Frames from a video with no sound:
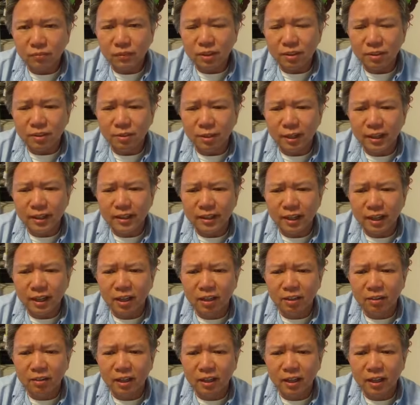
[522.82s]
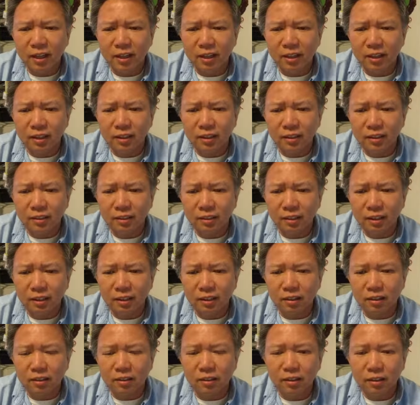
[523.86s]
right now, and
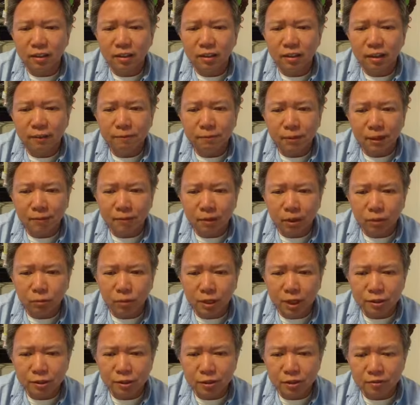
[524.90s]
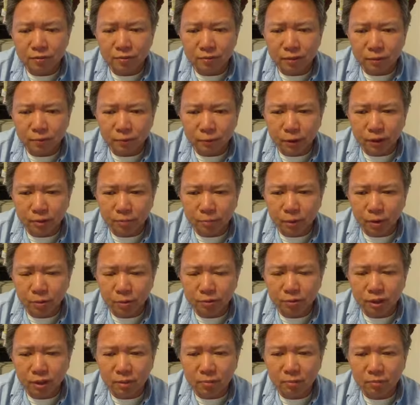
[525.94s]
if you have any questions, feel free to
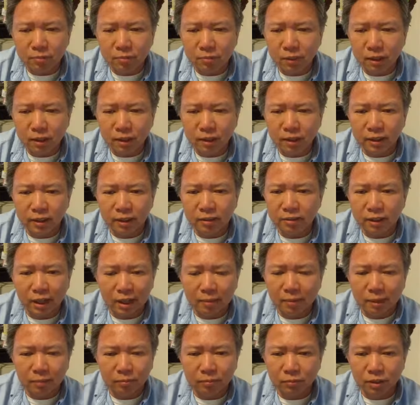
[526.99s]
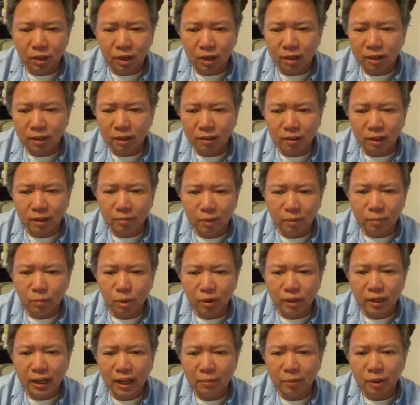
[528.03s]
post them. Anytime I'm talking, I'll be more
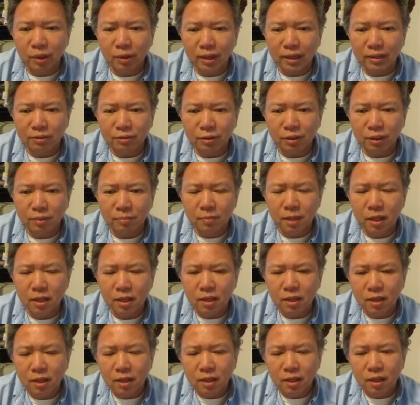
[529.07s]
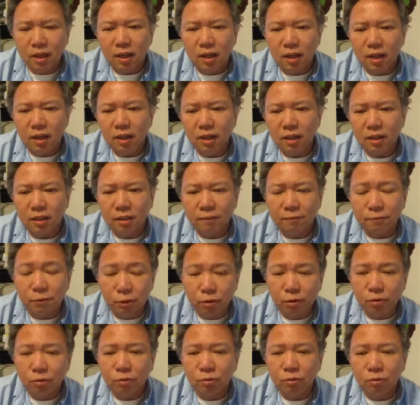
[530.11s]
than happy to answer them. And if
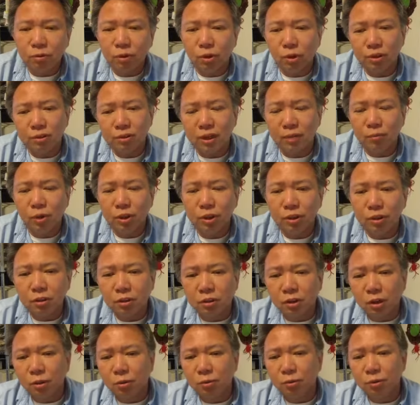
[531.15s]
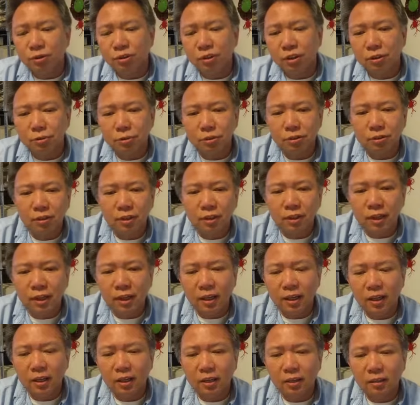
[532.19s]
you or someone you know who is interested
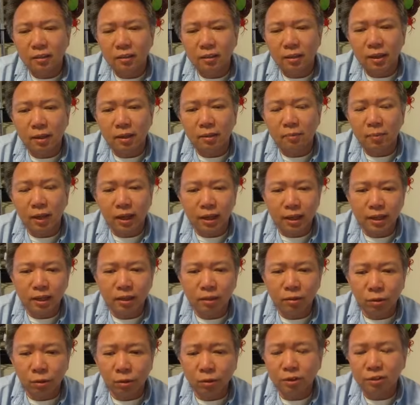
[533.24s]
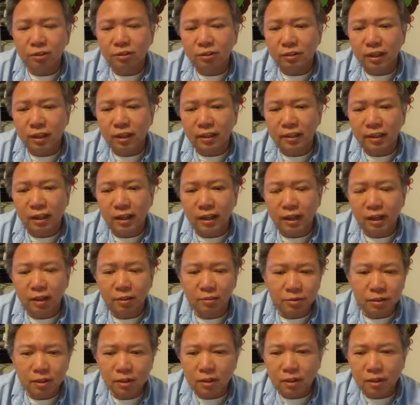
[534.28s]
in buying or selling a house,